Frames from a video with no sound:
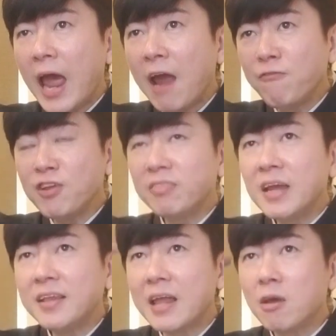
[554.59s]

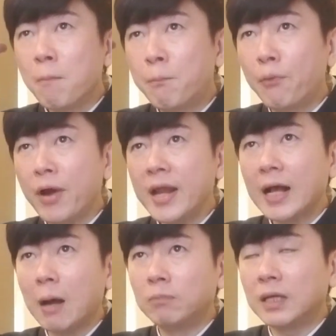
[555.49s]
Everything that your brain
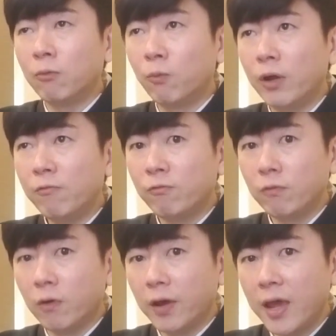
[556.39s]
comes up with,
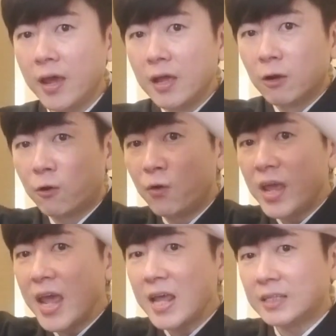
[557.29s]
okay,
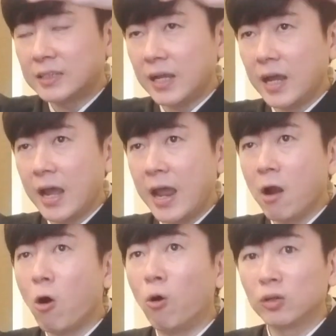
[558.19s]
creates an
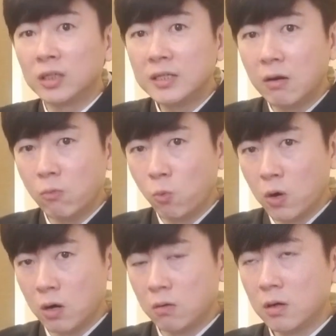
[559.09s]
alternate
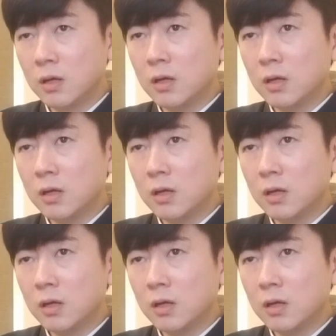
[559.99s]
world.